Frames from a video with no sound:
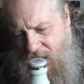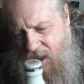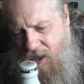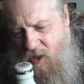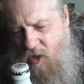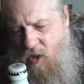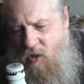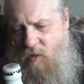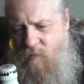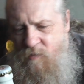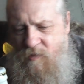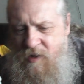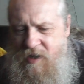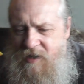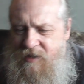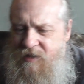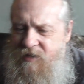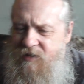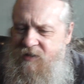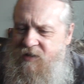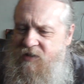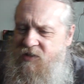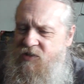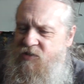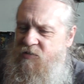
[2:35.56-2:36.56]
I can't read the
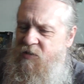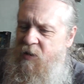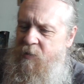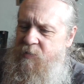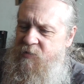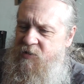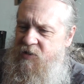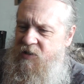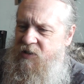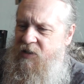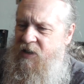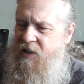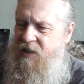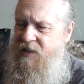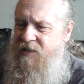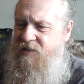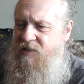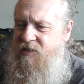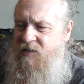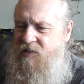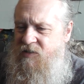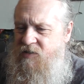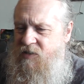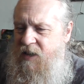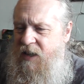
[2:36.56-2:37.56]
description. There is
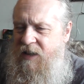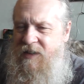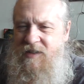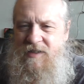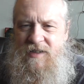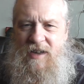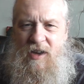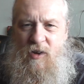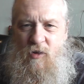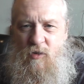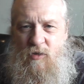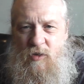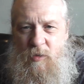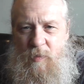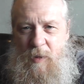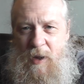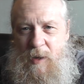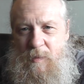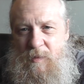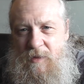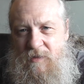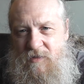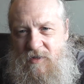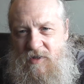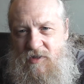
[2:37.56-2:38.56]
a, like I say, all the
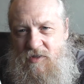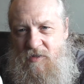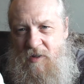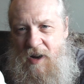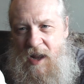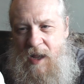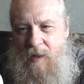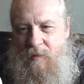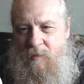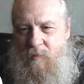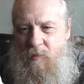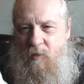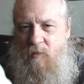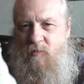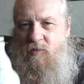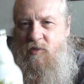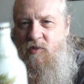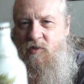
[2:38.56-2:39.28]
people have described, but I'm